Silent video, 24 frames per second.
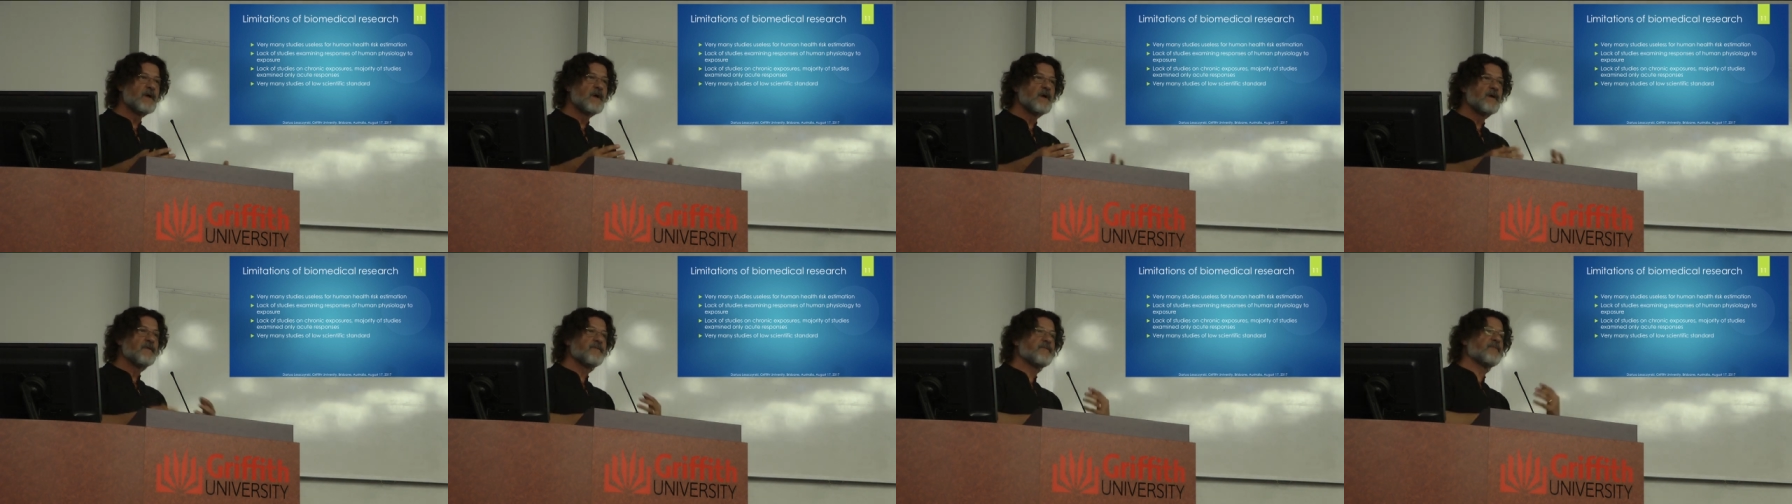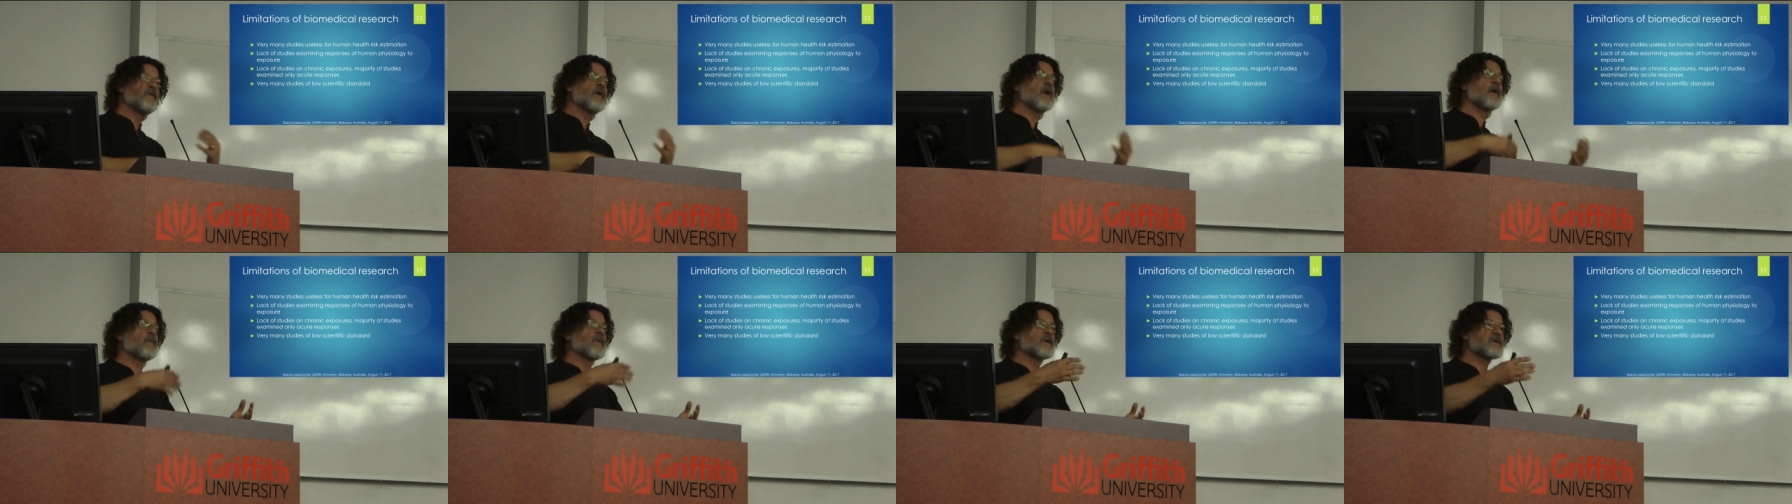few
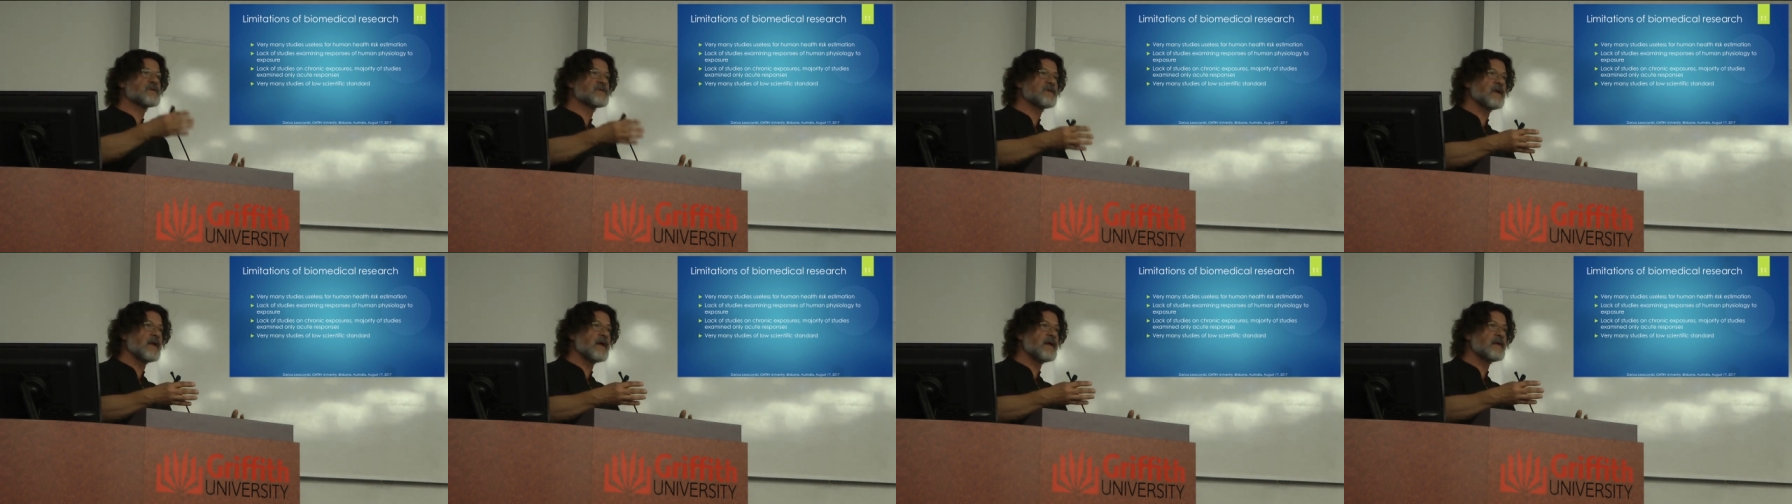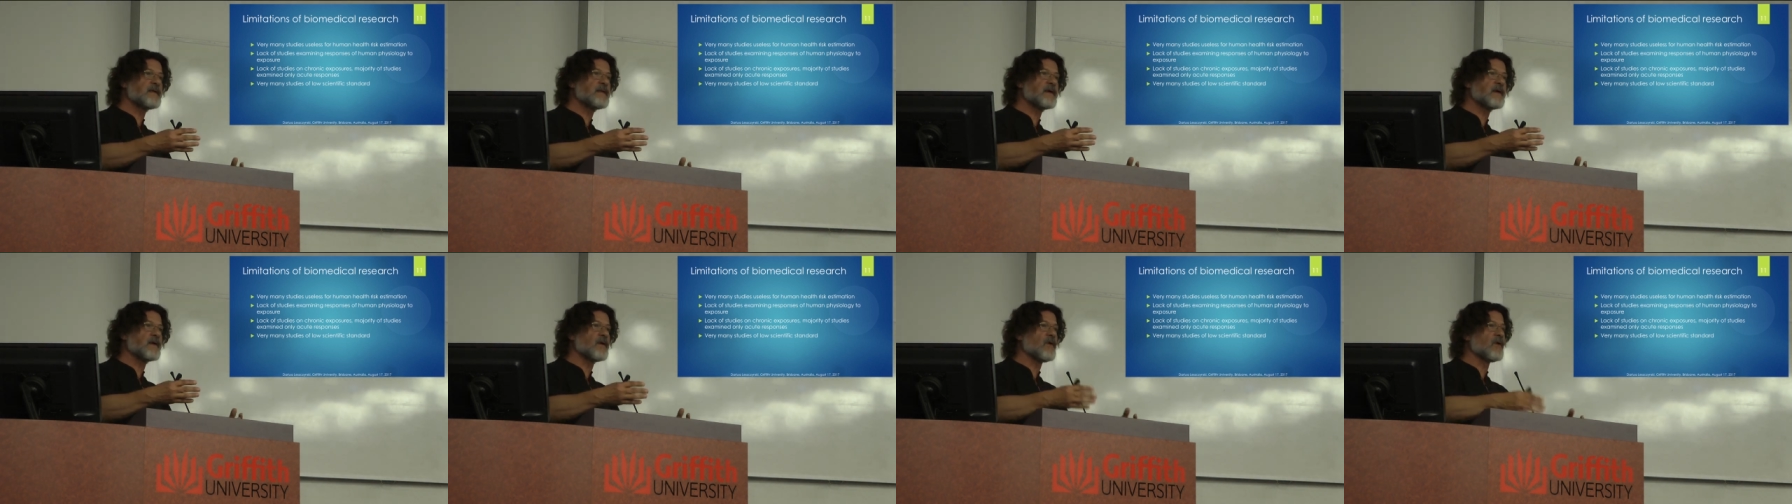hours
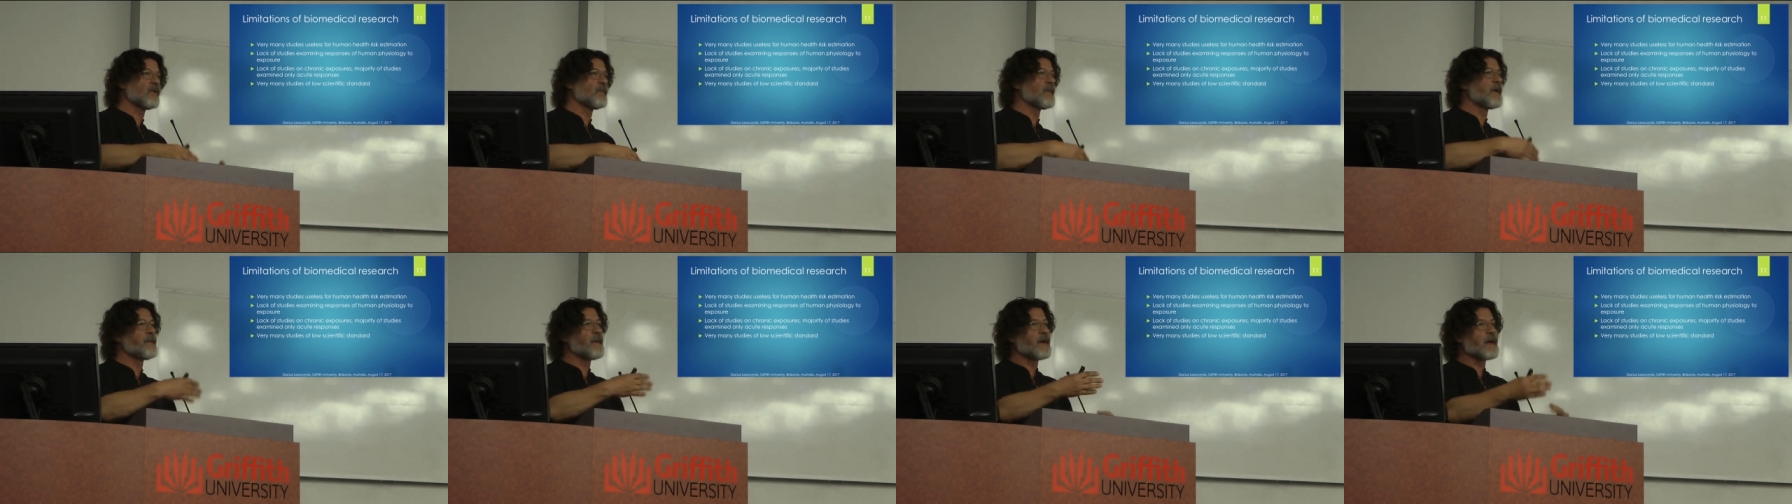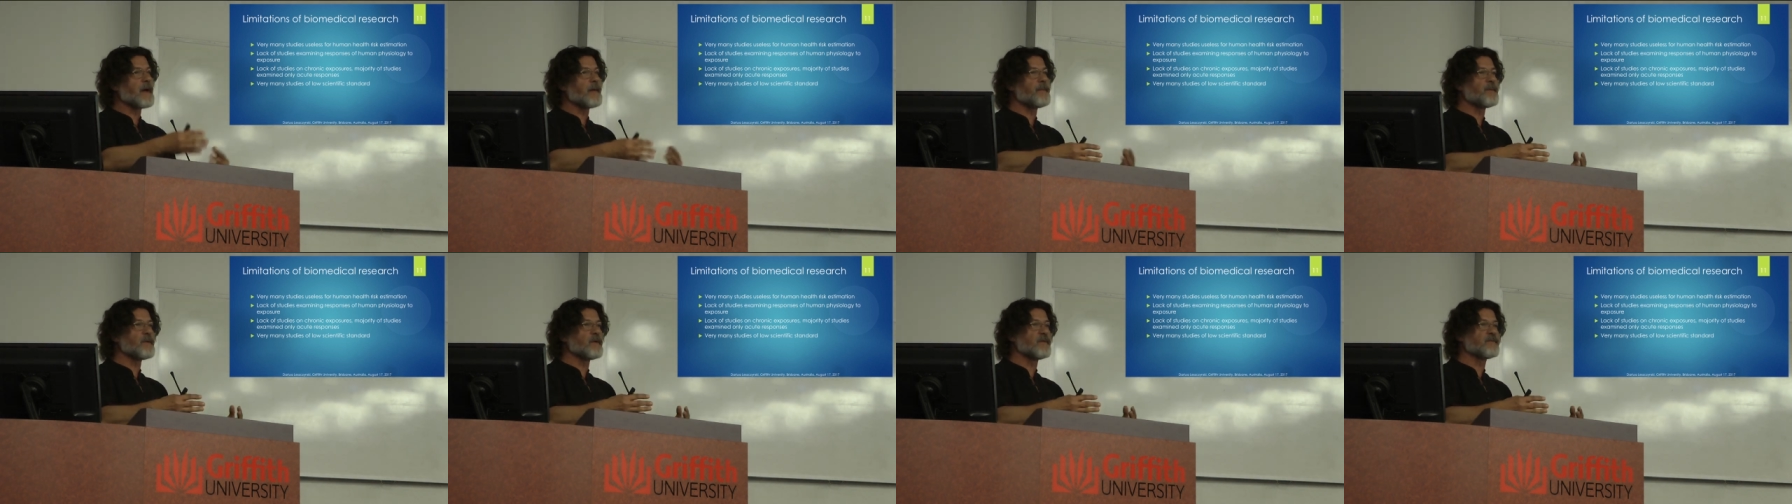later or maybe a
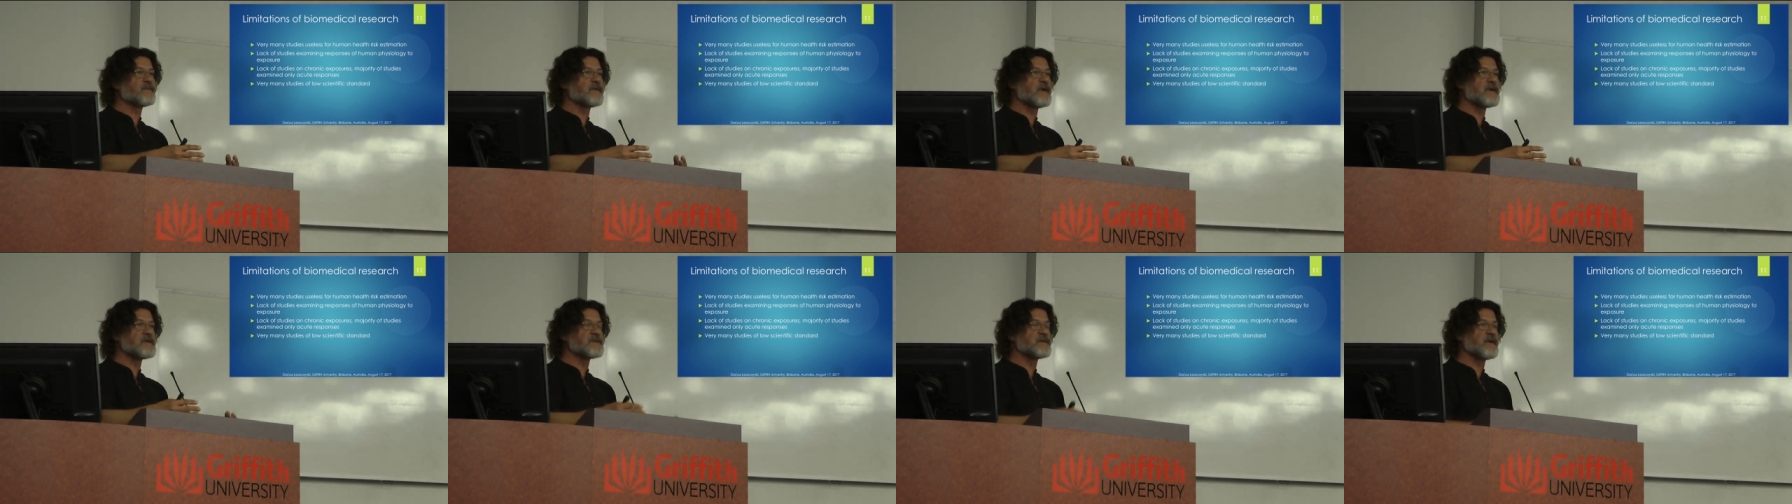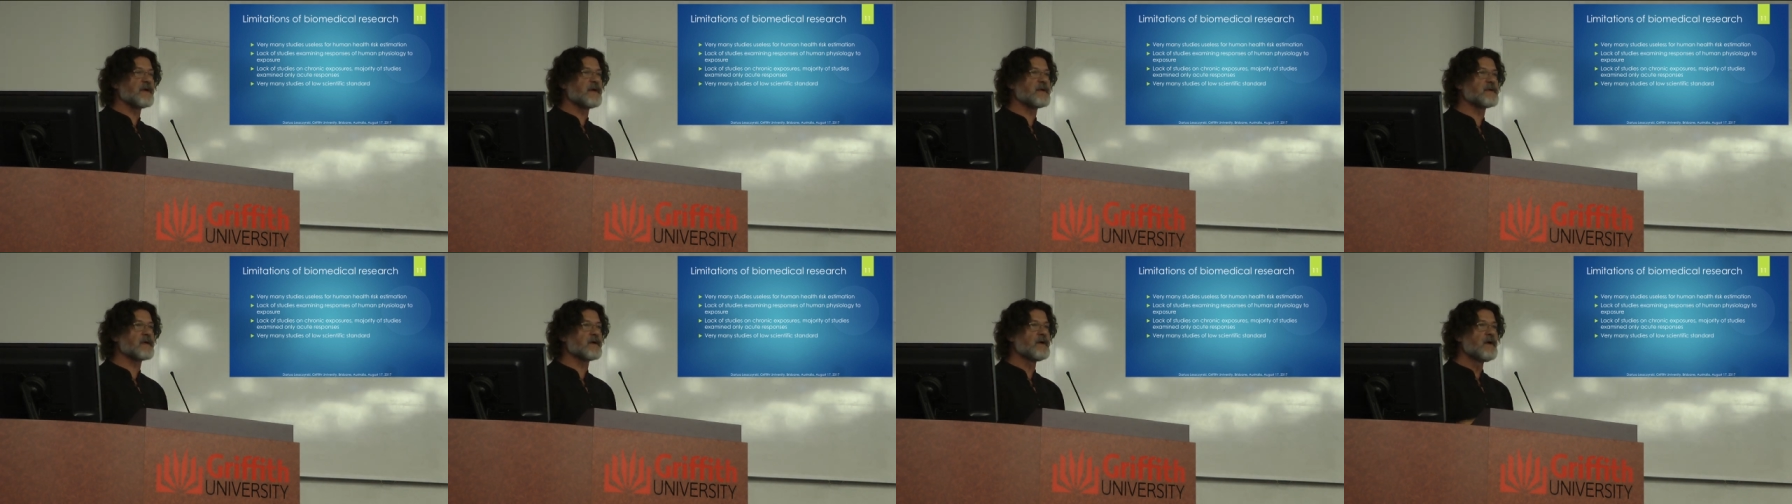couple of days
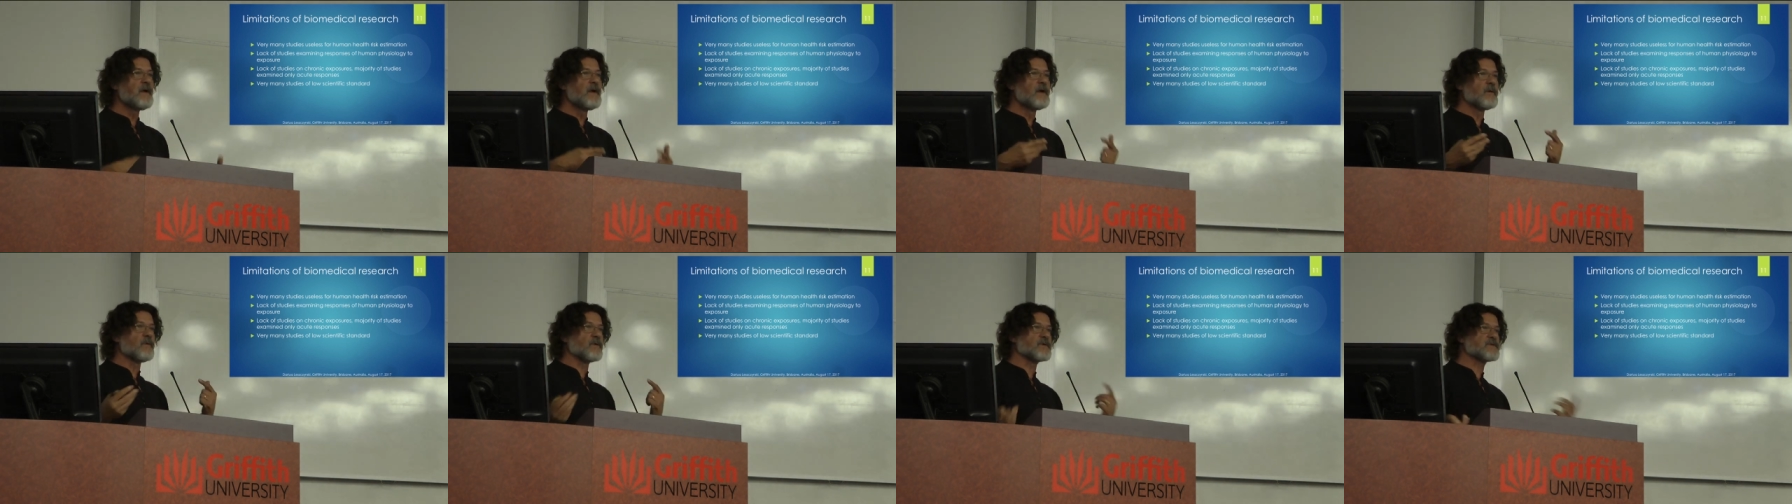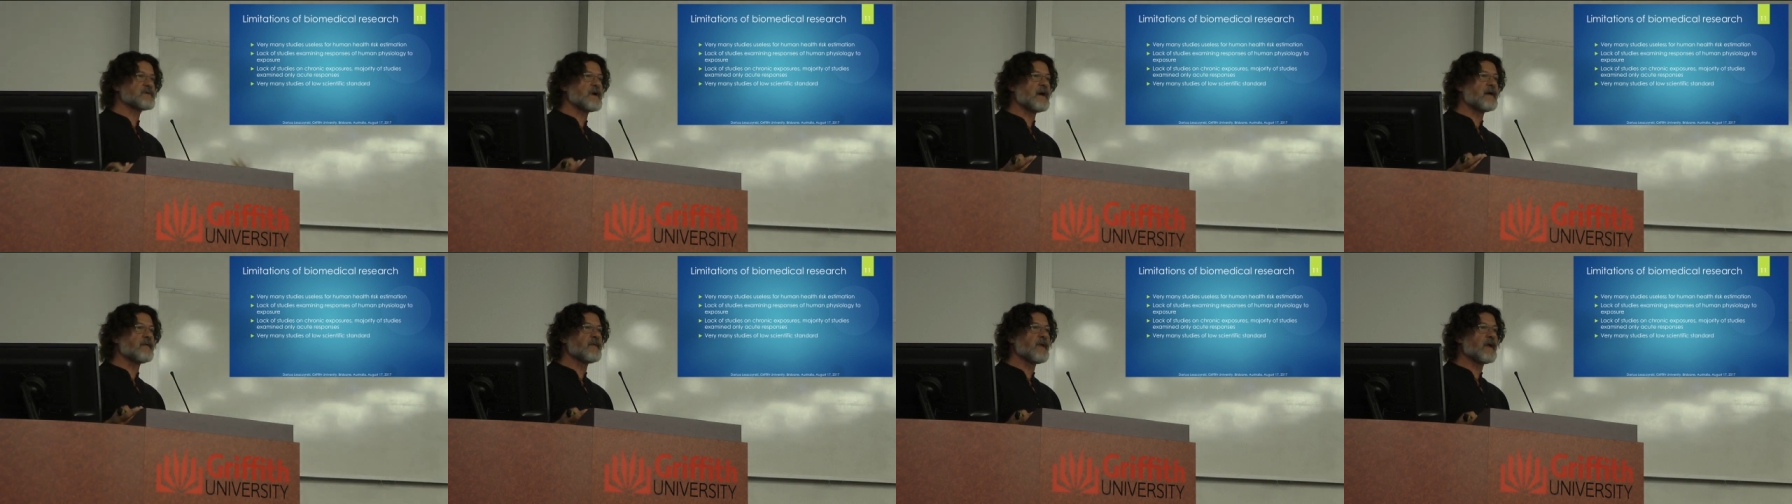later was
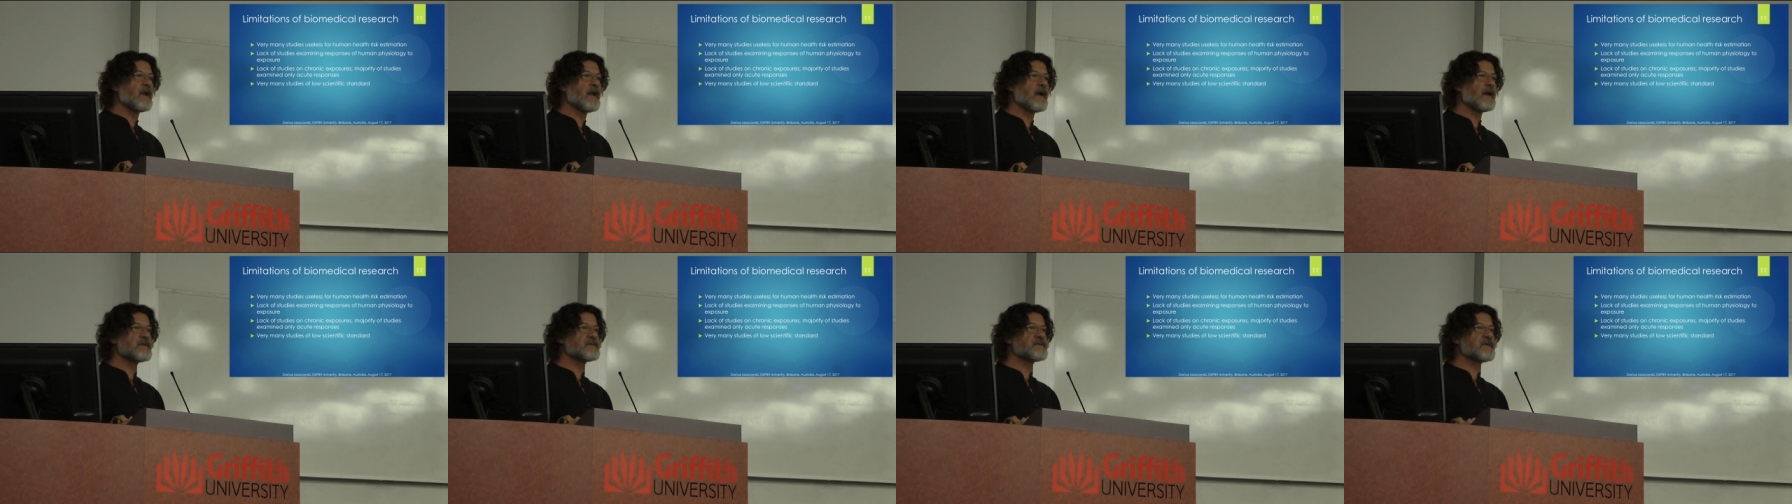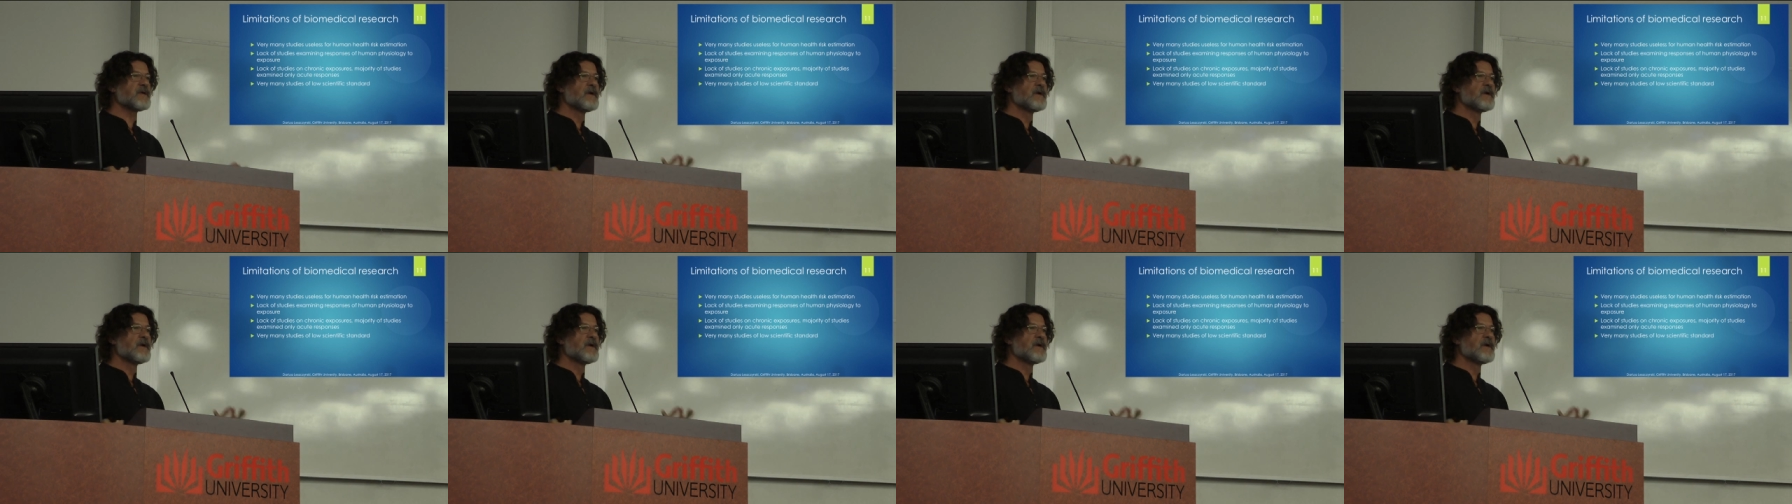analyzed,